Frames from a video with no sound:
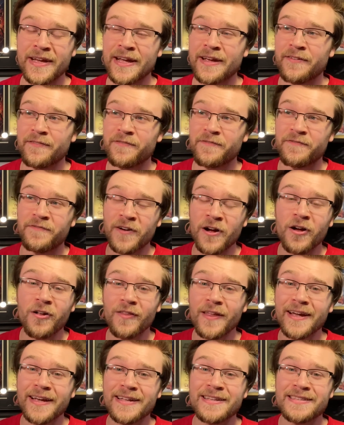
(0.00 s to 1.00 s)
It felt
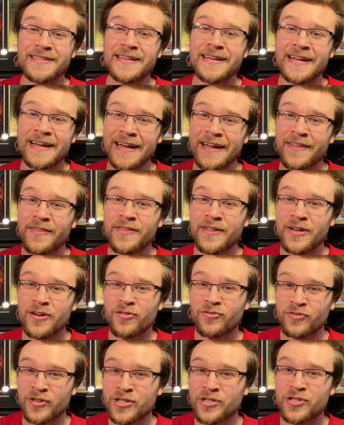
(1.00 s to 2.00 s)
like it did in the
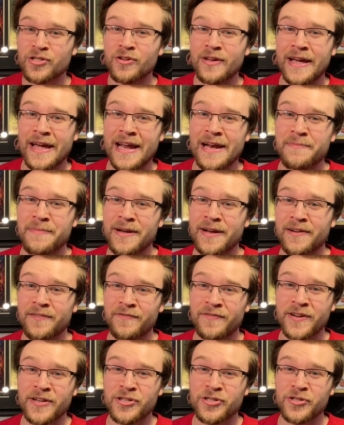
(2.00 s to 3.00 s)
original animated
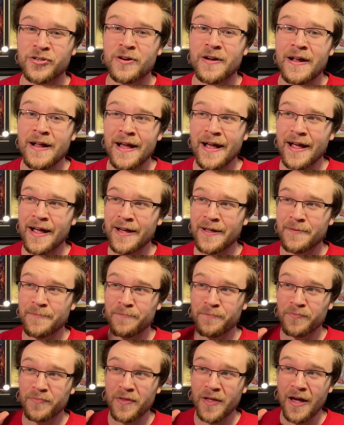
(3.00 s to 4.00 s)
feature,
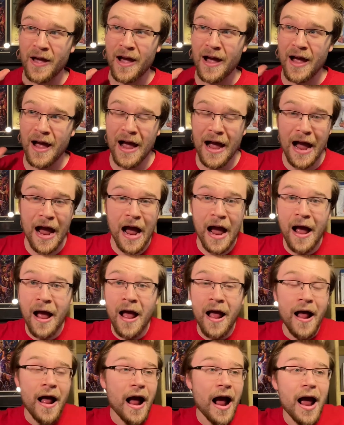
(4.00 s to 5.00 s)
and
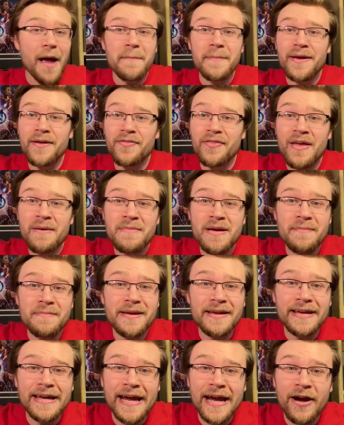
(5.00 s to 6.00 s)
I mean, they made
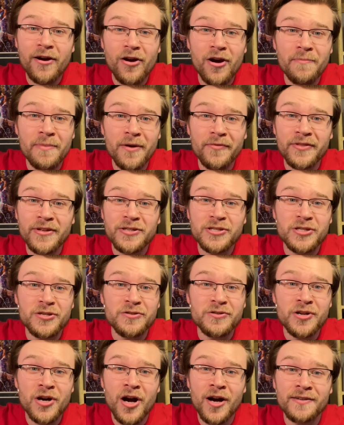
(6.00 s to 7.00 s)
me care about these
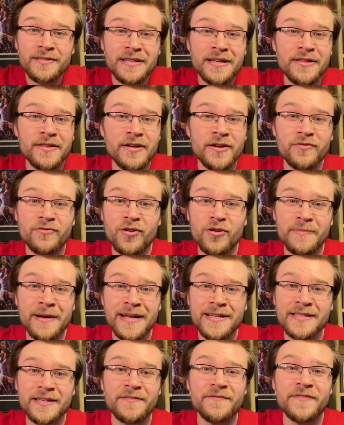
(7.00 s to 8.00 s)
two dogs and their
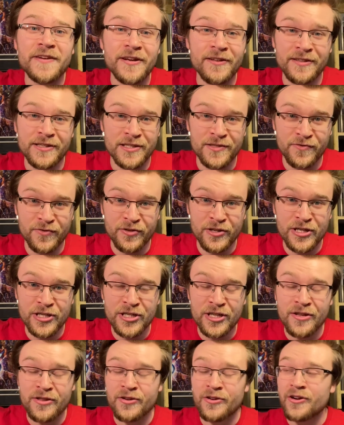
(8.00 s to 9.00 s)
romantic feelings for
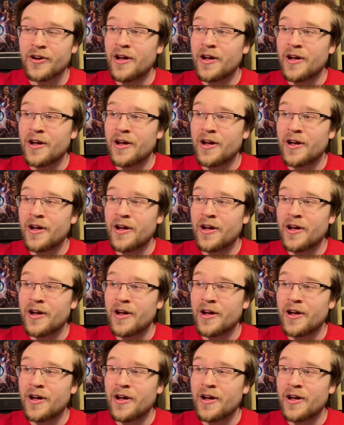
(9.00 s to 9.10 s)
each other.